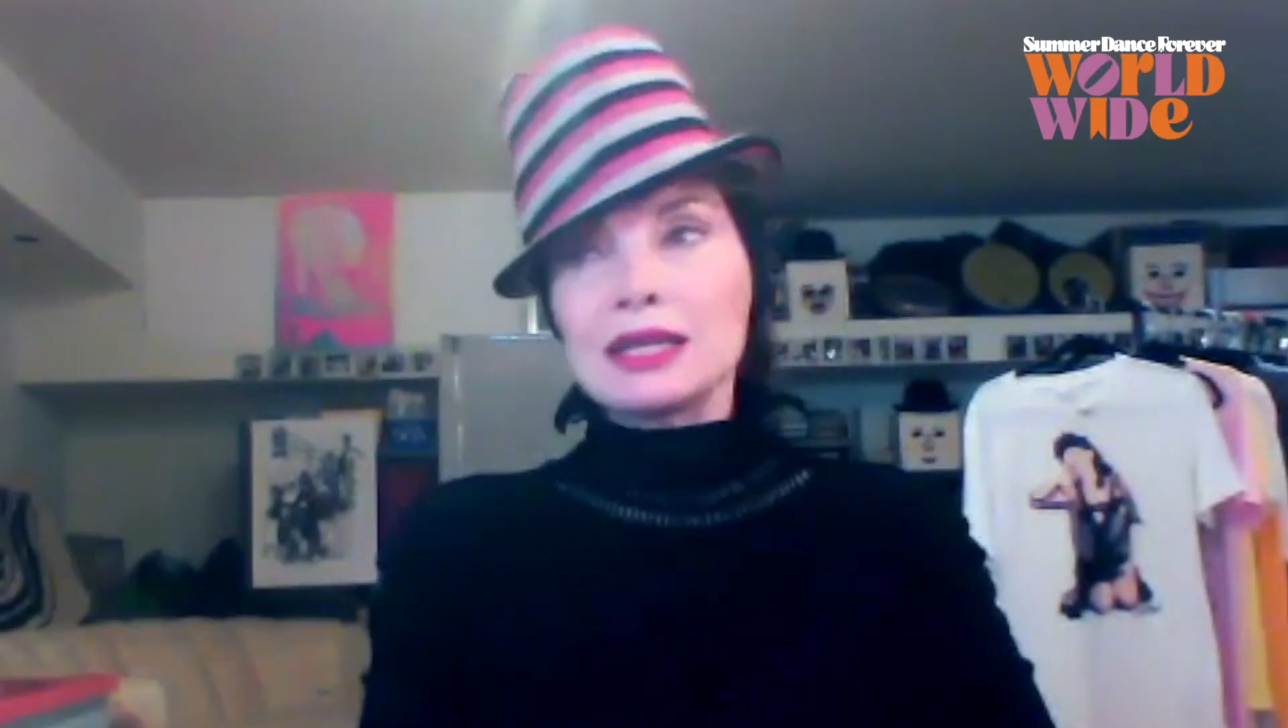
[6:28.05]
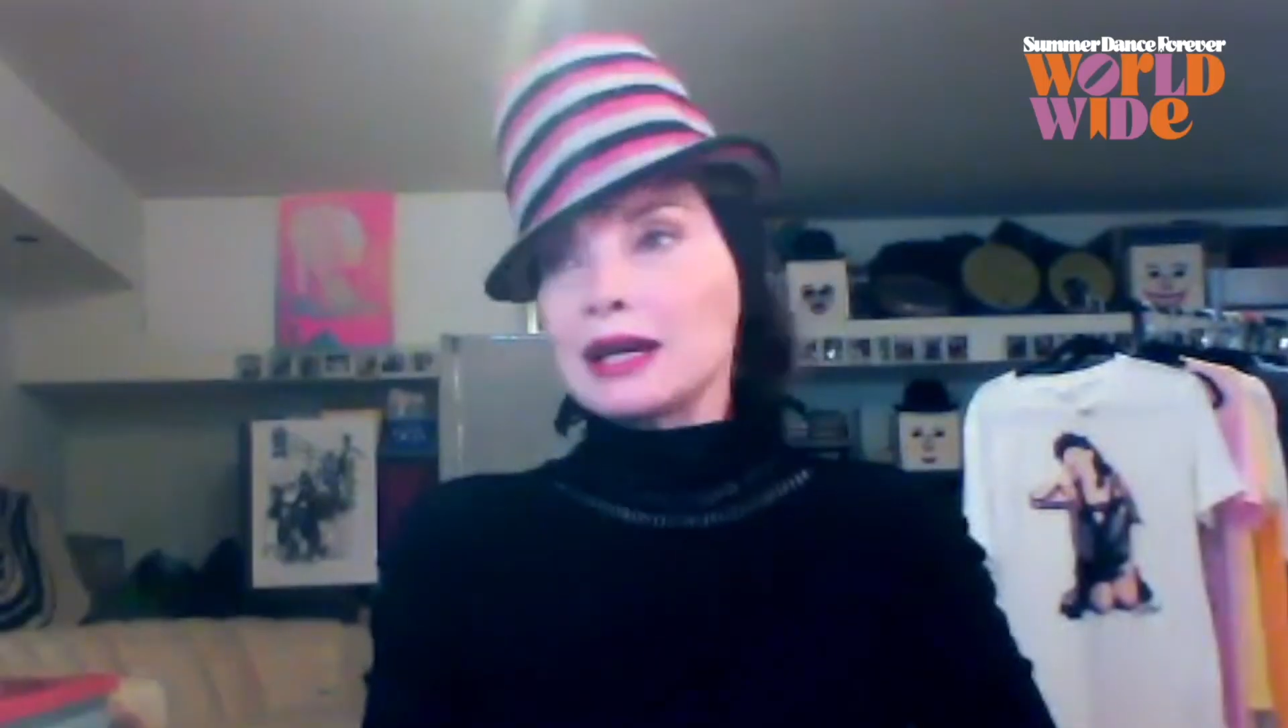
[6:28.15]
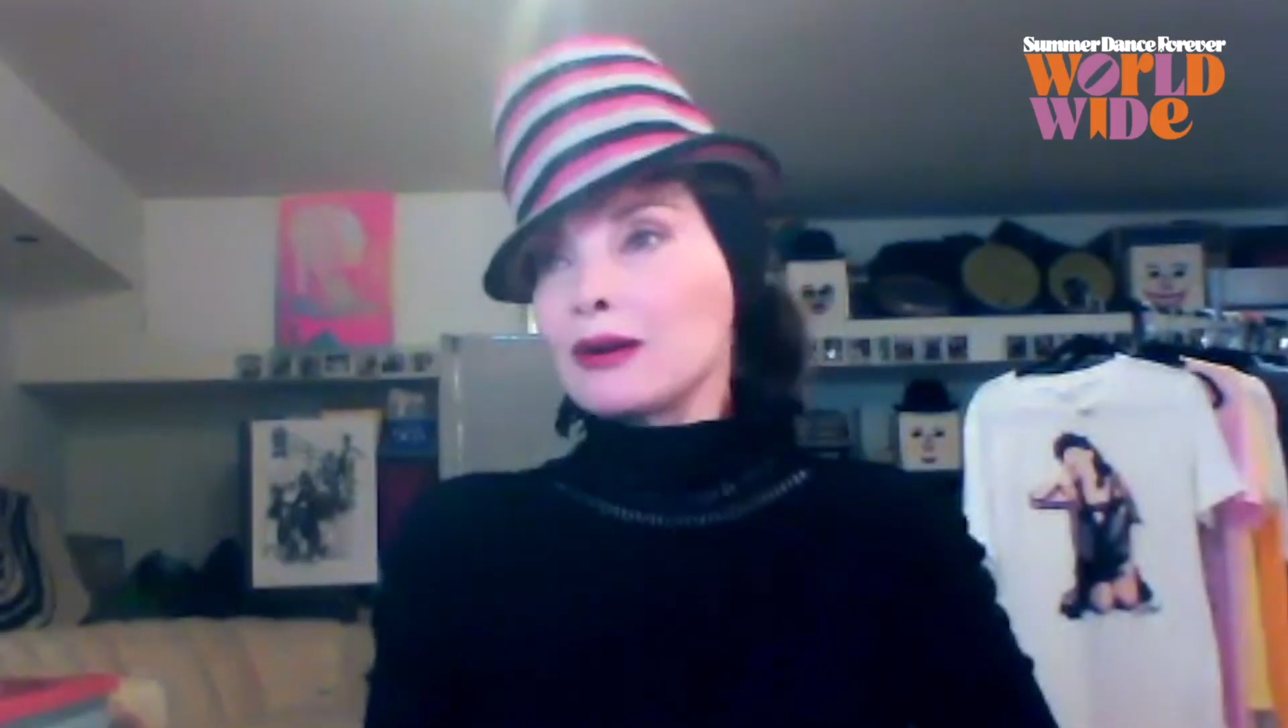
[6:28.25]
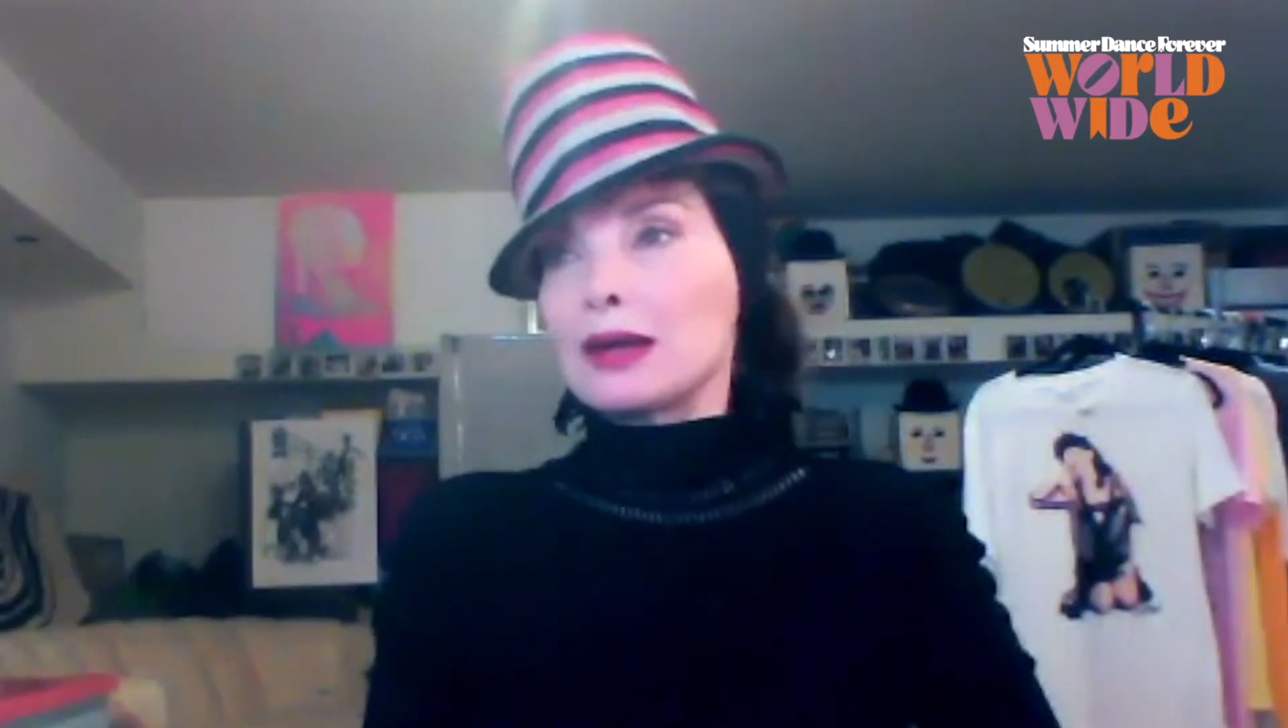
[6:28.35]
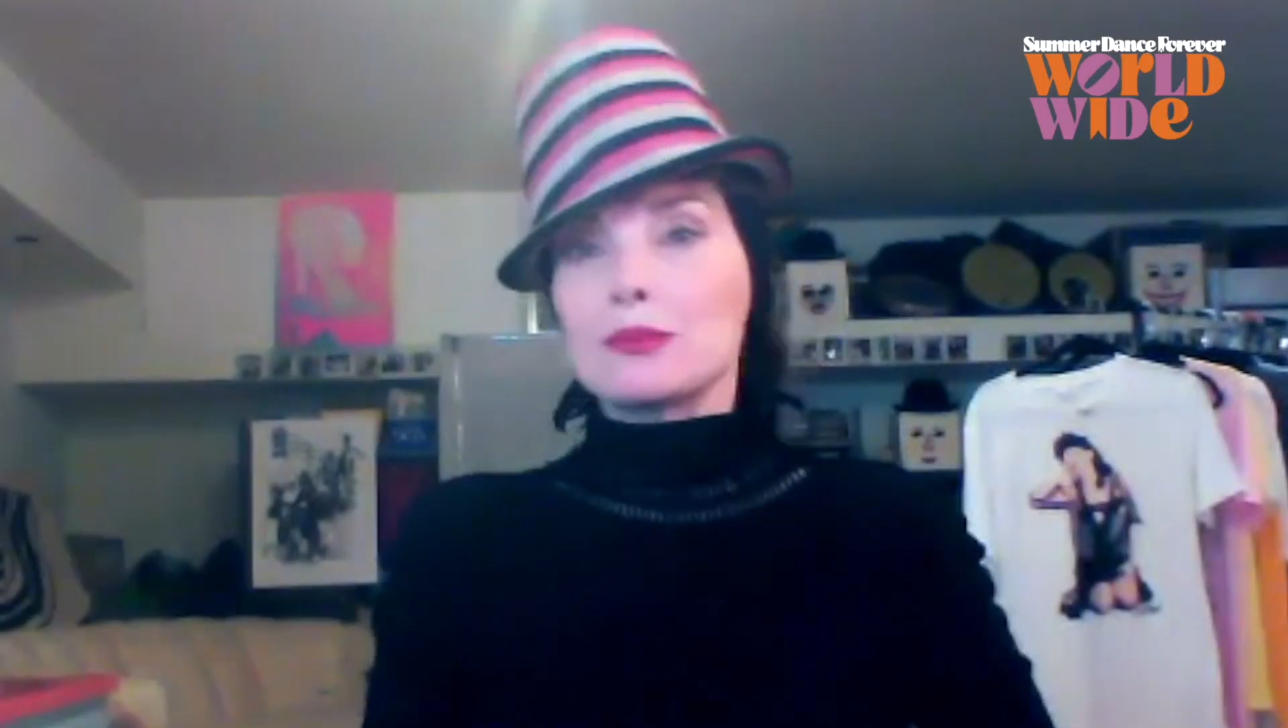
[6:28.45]

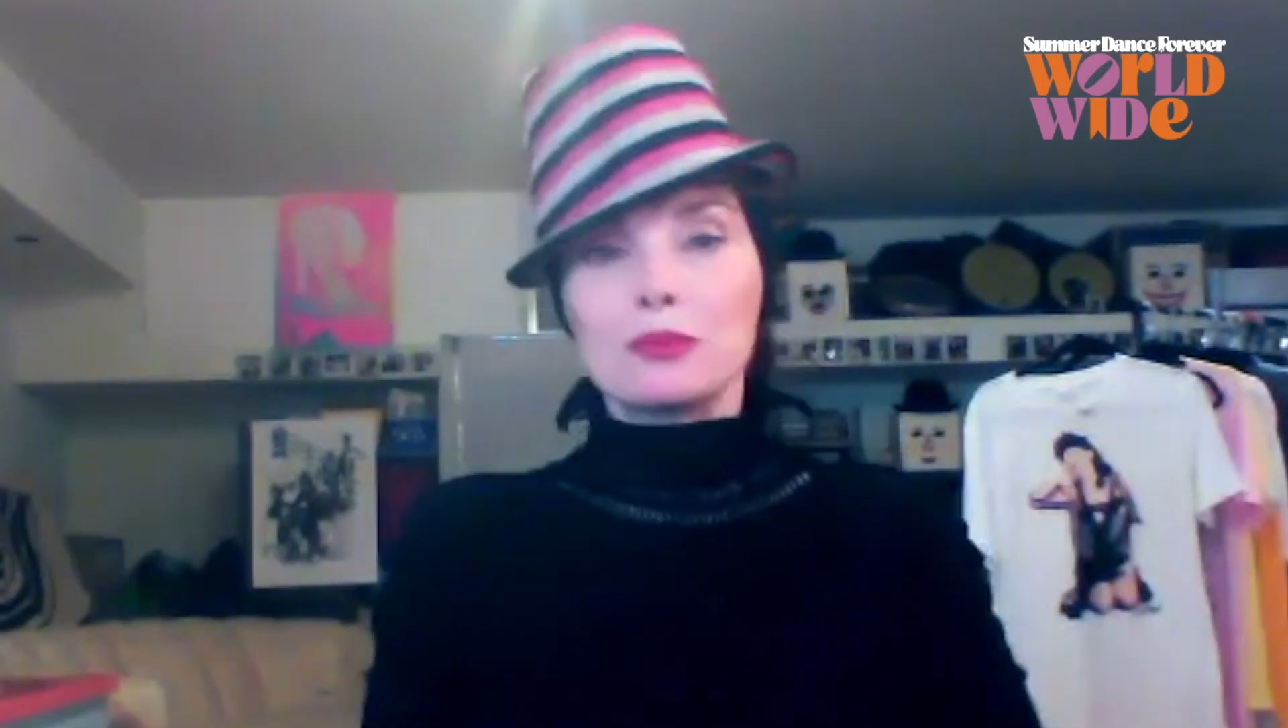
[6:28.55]
there and